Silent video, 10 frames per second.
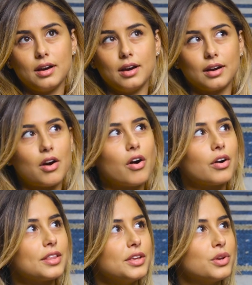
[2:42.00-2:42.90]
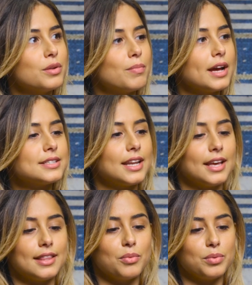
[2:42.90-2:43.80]
A car that you can buy
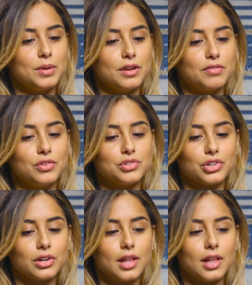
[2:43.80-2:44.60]
today that would be a future